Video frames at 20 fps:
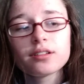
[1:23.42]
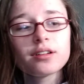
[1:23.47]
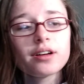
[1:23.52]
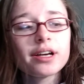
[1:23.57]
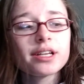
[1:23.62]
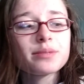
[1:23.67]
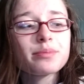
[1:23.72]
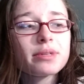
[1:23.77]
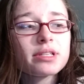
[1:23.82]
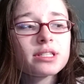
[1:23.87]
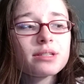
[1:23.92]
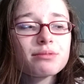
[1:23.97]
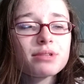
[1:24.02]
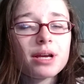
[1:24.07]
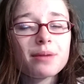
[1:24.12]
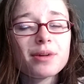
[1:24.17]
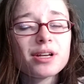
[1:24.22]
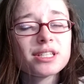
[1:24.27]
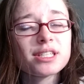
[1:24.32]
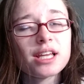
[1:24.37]
I spent some
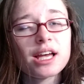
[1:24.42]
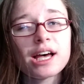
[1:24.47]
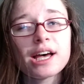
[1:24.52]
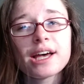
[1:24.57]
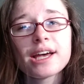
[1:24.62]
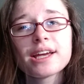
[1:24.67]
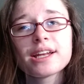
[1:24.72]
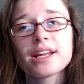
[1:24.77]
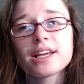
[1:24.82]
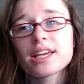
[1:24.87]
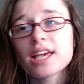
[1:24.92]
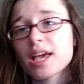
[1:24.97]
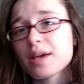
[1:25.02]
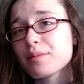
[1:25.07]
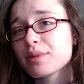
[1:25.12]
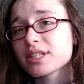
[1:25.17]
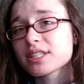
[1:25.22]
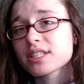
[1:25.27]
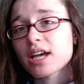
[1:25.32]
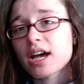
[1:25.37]
time outside, I came
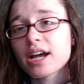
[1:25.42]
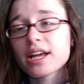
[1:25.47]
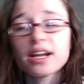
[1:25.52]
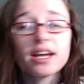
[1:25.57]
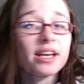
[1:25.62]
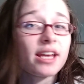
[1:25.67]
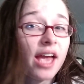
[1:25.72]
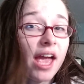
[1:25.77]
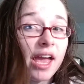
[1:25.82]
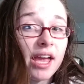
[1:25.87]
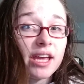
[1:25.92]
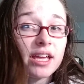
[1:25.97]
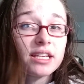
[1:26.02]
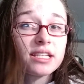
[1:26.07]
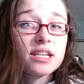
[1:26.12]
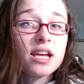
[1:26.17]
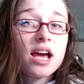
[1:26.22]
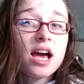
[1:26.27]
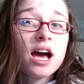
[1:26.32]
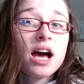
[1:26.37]
inside, I
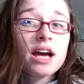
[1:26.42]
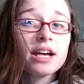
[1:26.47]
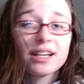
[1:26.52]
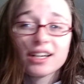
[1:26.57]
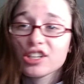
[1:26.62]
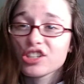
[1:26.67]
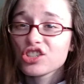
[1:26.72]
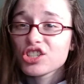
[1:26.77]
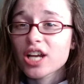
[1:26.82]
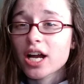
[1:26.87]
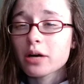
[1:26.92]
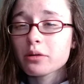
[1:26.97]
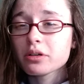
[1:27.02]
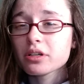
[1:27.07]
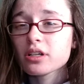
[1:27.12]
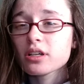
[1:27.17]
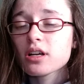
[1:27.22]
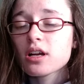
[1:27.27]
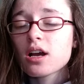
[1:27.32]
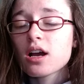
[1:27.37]
ate, I got a
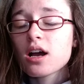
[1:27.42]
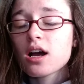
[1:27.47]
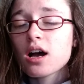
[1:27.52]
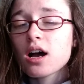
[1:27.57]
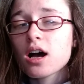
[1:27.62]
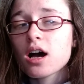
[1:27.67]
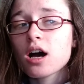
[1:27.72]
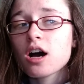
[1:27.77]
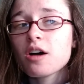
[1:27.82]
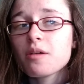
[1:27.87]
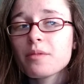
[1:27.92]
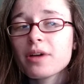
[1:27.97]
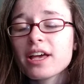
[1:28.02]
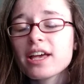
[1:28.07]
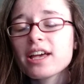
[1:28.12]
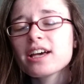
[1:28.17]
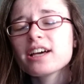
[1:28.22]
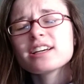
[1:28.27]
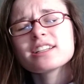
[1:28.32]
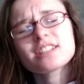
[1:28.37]
shower, um,
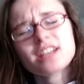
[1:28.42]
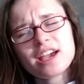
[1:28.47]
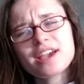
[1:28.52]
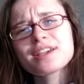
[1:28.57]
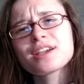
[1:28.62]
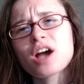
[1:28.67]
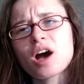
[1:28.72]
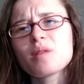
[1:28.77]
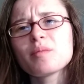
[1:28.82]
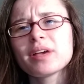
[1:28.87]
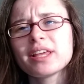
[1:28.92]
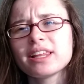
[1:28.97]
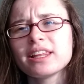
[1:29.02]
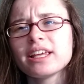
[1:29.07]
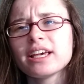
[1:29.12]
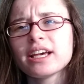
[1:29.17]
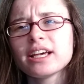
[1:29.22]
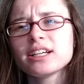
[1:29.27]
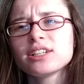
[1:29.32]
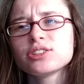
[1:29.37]
and I cut my
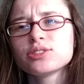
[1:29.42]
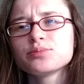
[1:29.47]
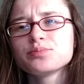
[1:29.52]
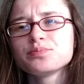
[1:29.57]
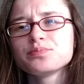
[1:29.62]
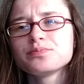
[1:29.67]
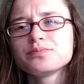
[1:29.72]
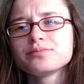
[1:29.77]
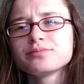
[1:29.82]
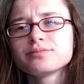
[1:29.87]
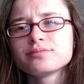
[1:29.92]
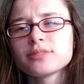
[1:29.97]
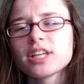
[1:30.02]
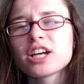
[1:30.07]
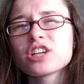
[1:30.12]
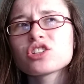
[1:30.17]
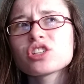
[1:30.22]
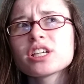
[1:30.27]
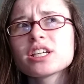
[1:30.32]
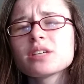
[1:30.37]
leg.
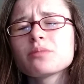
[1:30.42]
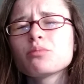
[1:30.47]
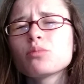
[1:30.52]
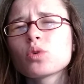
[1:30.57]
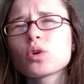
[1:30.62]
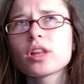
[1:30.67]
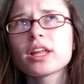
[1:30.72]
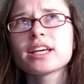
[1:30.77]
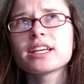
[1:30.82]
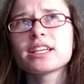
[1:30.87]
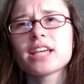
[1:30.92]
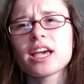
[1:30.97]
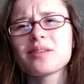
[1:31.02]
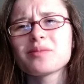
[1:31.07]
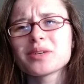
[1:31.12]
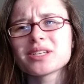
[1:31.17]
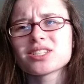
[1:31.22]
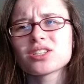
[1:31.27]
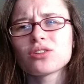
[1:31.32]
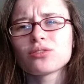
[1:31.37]
Actually, more like gave
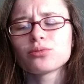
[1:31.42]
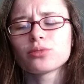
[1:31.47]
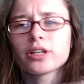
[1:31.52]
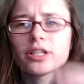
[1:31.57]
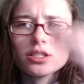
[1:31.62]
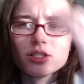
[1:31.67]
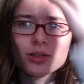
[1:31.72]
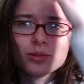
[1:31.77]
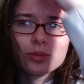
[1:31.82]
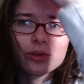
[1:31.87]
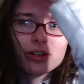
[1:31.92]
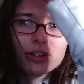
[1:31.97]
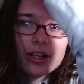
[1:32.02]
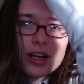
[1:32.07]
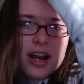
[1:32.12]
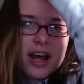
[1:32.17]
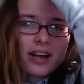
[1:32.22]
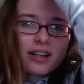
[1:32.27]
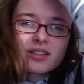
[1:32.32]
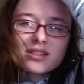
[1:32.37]
myself razor burn
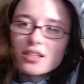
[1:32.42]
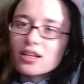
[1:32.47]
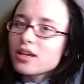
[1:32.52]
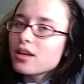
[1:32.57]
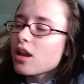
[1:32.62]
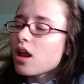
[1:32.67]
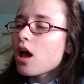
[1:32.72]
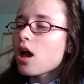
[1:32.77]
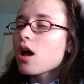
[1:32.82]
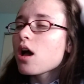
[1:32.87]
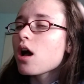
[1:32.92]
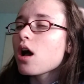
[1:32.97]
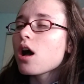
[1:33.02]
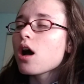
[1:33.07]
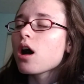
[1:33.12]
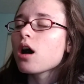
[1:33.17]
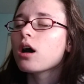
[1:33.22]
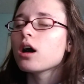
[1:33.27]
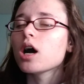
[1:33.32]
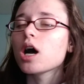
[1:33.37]
on accident,
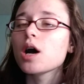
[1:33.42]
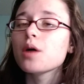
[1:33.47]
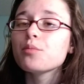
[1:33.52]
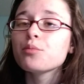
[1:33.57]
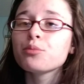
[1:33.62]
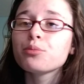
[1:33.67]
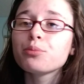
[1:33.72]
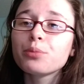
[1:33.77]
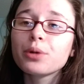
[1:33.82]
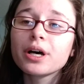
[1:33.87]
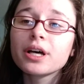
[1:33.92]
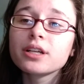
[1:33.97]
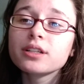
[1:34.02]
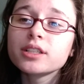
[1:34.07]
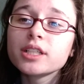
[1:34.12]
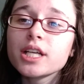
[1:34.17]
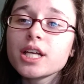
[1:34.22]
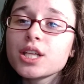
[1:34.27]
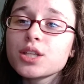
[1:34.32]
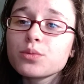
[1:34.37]
um, but
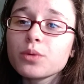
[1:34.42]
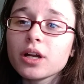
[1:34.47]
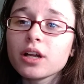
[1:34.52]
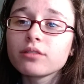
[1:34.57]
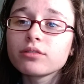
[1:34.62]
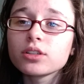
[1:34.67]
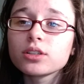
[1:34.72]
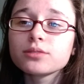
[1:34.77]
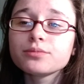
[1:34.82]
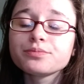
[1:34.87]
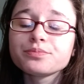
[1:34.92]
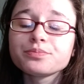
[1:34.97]
it's whatever.